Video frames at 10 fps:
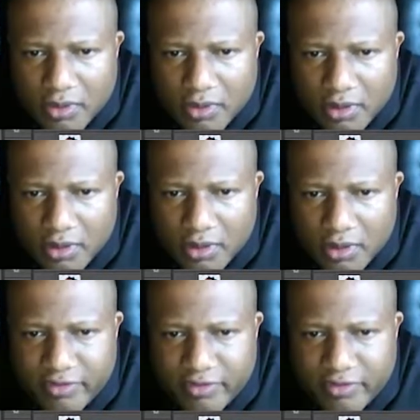
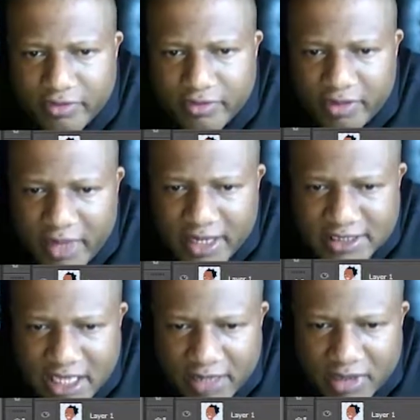After he made a
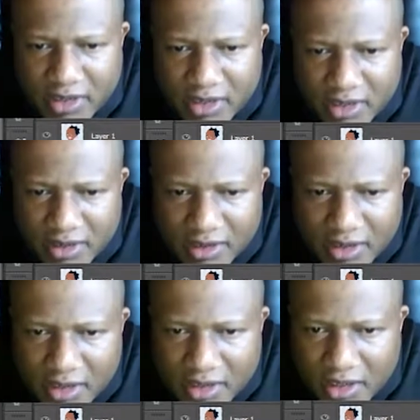statement.
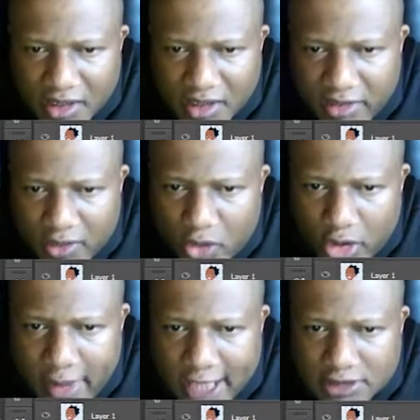And the quarterback's
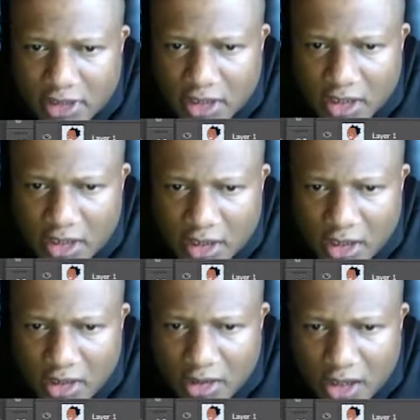gonna
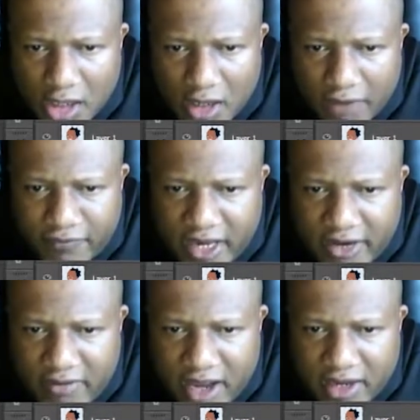flank
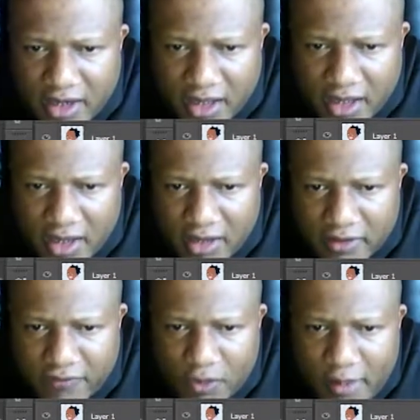right, and the
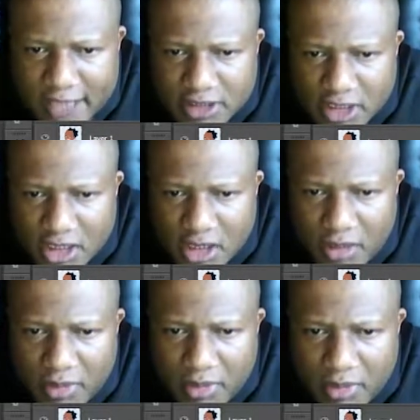fullback's gonna come,
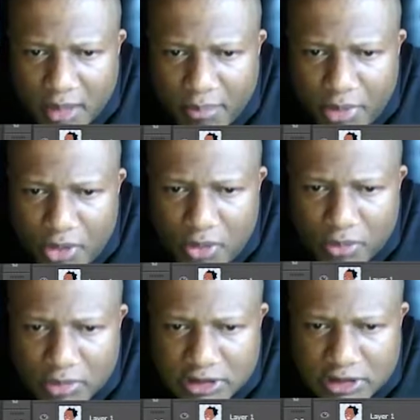and boom, he's
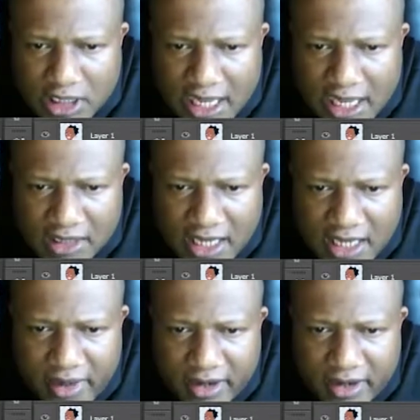gonna knock out the linebacker.